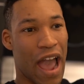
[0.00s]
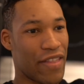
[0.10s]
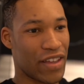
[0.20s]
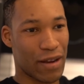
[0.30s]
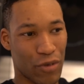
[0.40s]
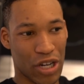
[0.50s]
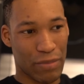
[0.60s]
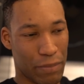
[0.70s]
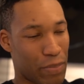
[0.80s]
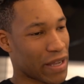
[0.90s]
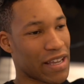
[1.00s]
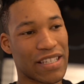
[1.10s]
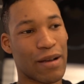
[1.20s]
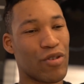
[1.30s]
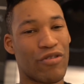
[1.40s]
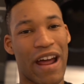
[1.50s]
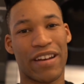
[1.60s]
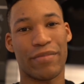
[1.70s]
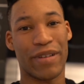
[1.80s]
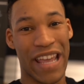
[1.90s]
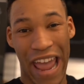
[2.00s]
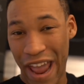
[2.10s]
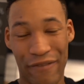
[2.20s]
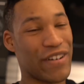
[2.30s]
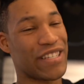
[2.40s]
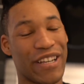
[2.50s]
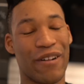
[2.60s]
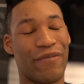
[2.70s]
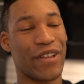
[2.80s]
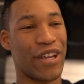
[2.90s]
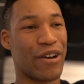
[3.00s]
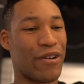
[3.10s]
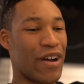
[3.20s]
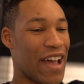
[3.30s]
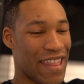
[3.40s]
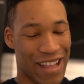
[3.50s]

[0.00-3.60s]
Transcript: and then I'm gonna be picking someone randomly every single video.